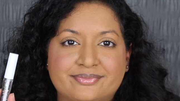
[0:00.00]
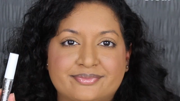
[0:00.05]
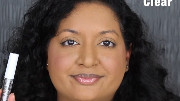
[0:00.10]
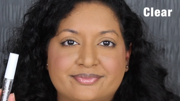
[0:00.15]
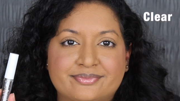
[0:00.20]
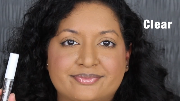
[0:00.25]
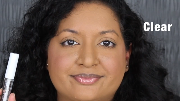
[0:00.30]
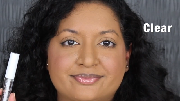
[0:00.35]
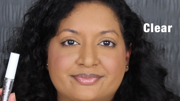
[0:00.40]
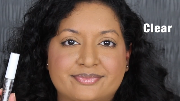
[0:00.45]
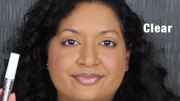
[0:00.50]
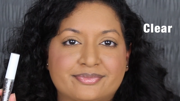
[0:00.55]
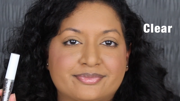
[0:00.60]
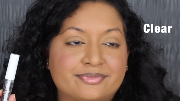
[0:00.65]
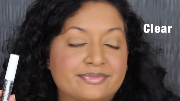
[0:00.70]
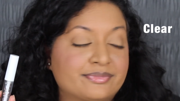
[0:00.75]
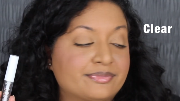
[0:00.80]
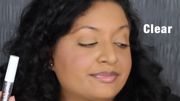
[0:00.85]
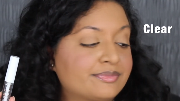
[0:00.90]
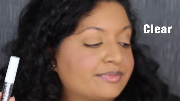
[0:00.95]

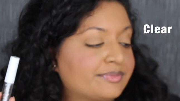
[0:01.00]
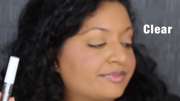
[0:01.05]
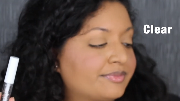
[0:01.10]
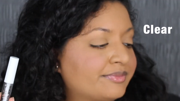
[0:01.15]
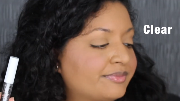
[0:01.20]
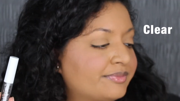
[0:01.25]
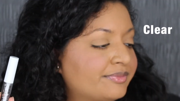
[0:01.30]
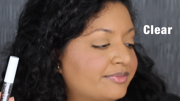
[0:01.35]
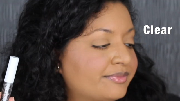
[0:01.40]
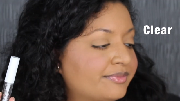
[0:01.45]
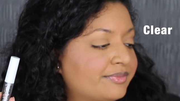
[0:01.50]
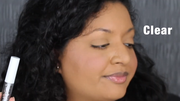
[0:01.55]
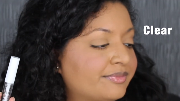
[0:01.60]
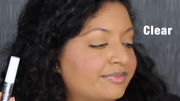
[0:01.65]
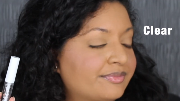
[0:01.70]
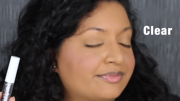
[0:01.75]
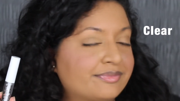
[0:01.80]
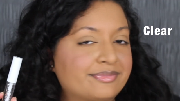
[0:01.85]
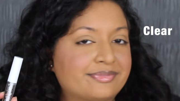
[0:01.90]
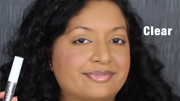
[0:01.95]

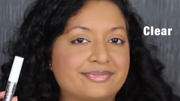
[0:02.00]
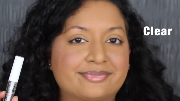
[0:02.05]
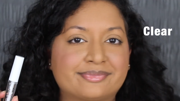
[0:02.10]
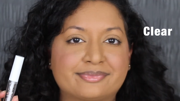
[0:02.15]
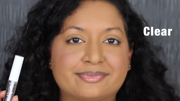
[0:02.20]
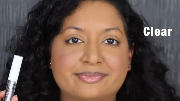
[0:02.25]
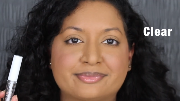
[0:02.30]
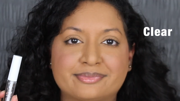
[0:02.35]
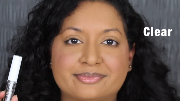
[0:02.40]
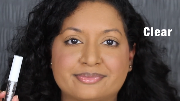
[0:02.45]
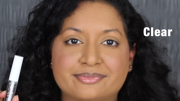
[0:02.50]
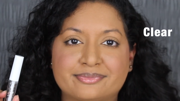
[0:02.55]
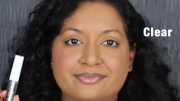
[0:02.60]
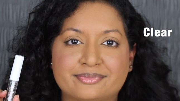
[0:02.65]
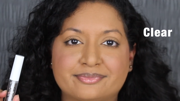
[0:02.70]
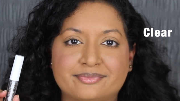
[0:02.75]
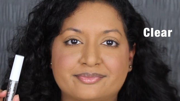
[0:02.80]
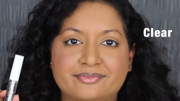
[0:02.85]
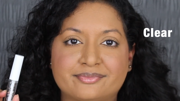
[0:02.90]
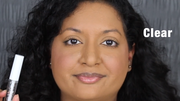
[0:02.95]

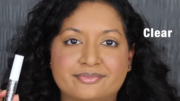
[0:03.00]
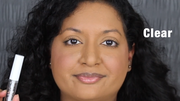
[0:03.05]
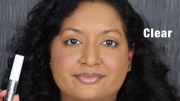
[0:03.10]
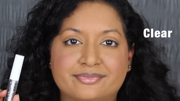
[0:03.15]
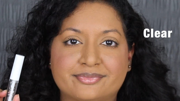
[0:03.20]
(silence)